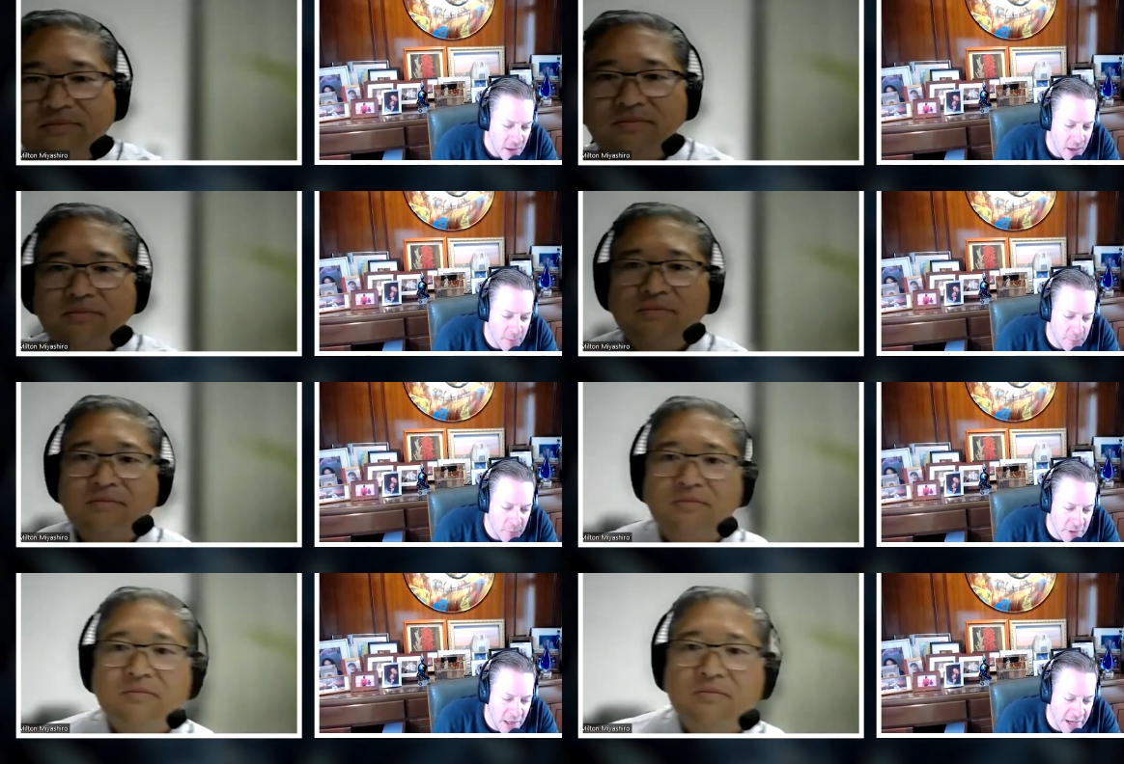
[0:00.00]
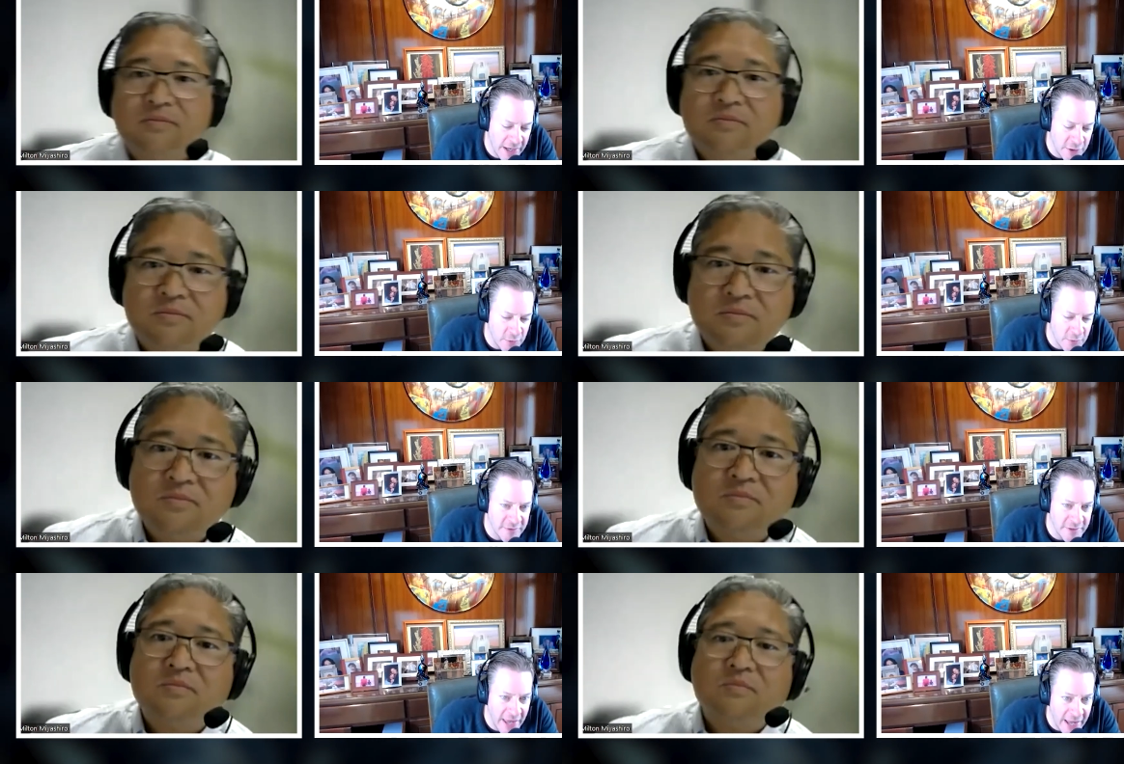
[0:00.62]
Speaker 1: um, rely on you
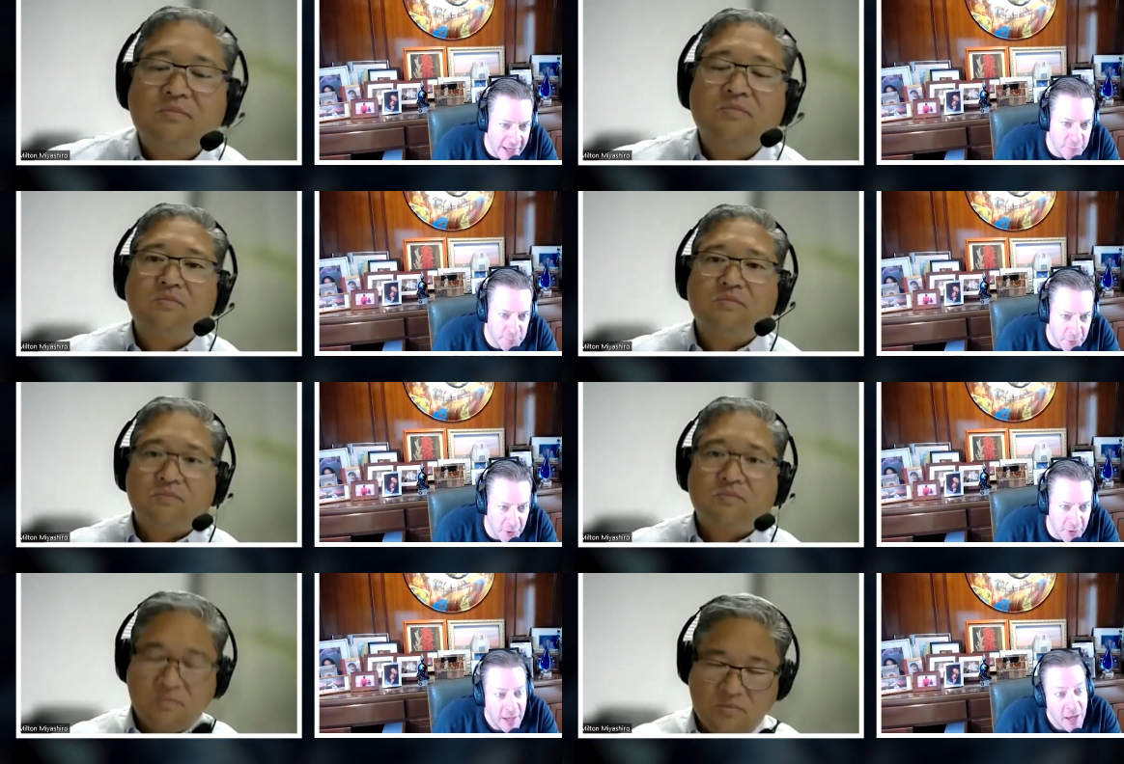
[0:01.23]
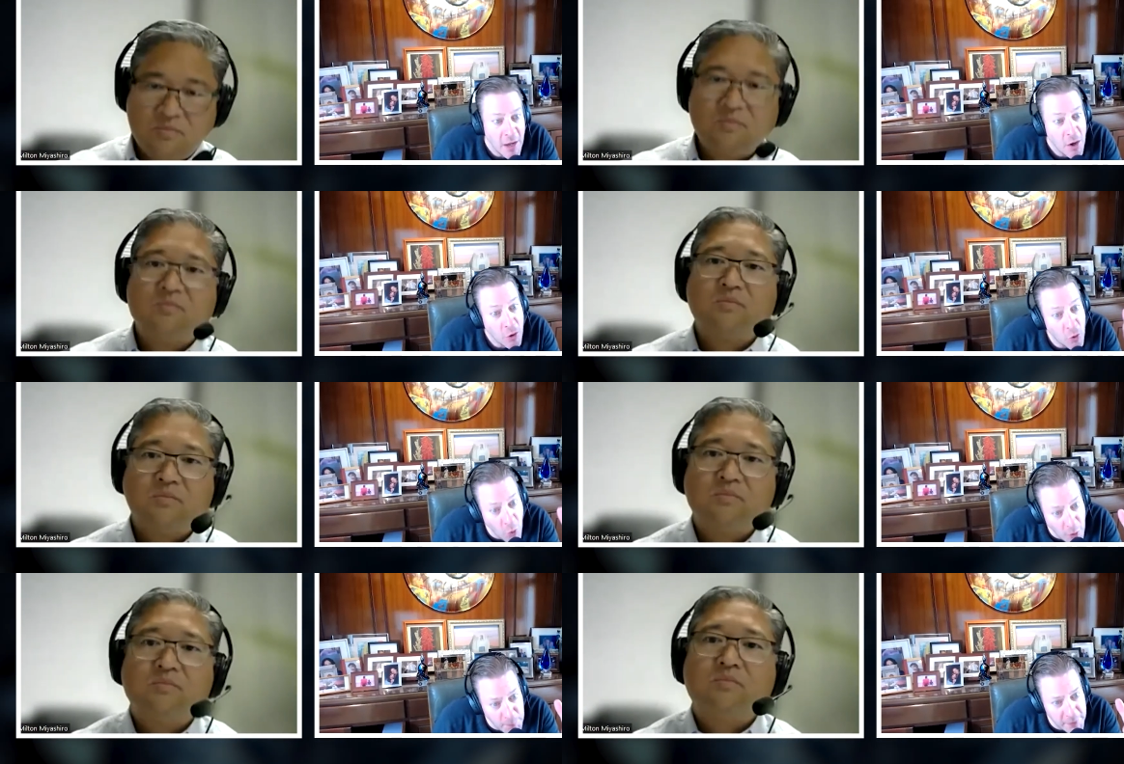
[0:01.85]
as an expert.
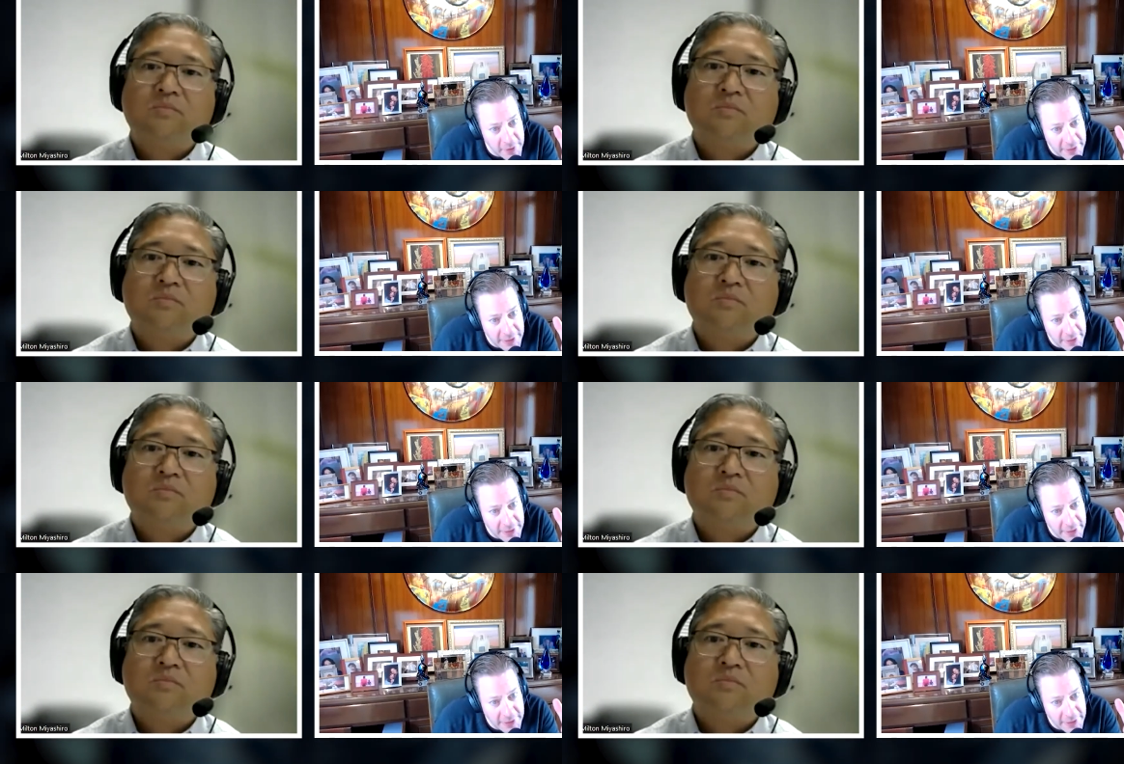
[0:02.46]
Corporate